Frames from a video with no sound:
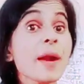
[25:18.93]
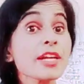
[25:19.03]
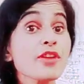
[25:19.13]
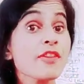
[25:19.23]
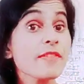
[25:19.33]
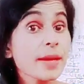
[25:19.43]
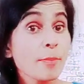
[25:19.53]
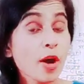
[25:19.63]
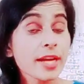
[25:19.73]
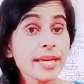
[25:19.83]
our
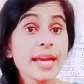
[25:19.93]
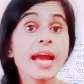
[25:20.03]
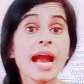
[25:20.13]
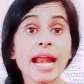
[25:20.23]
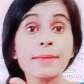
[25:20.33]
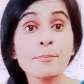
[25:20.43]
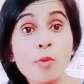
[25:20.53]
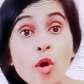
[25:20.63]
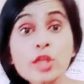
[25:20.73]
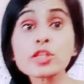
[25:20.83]
body, and
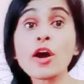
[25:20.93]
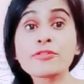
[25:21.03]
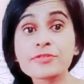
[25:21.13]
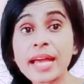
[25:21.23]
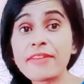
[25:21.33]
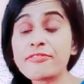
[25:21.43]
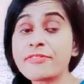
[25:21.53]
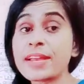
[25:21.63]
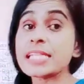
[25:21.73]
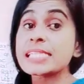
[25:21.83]
both of them
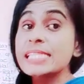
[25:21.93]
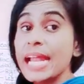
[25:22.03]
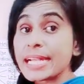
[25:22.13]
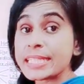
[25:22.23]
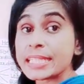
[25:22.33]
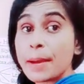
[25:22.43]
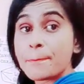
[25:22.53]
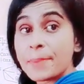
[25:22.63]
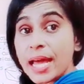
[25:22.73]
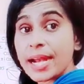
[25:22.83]
will send the
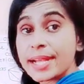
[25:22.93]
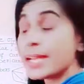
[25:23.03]
blood